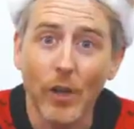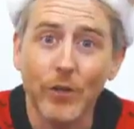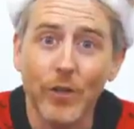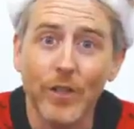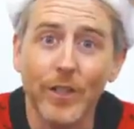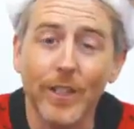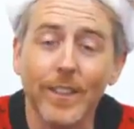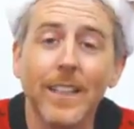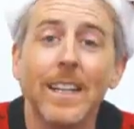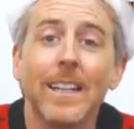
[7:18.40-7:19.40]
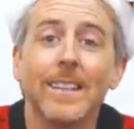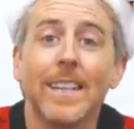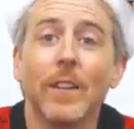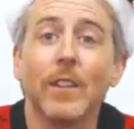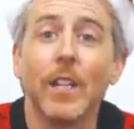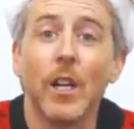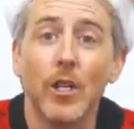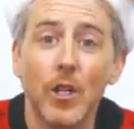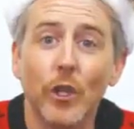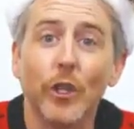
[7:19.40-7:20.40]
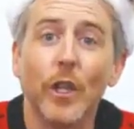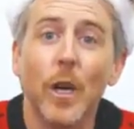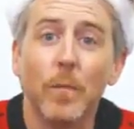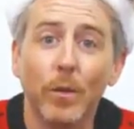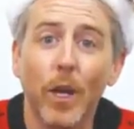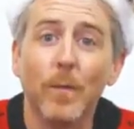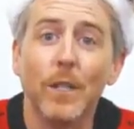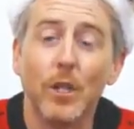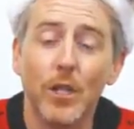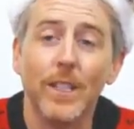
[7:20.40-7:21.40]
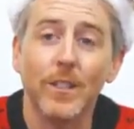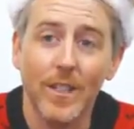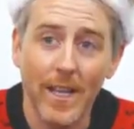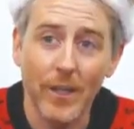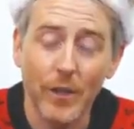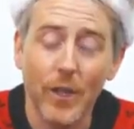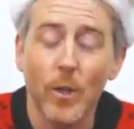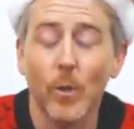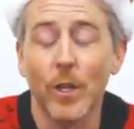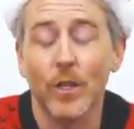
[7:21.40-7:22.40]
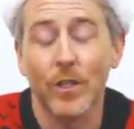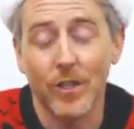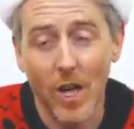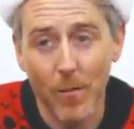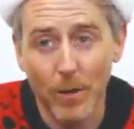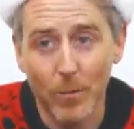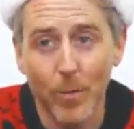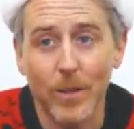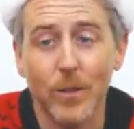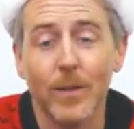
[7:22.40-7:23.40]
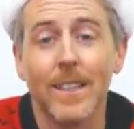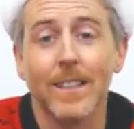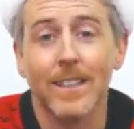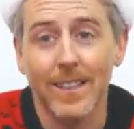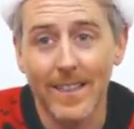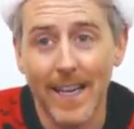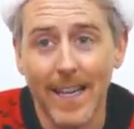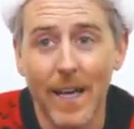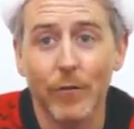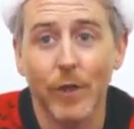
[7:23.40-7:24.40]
also this year, they have the sugar plum cheese Danish, which the Starbucks we went to did not have,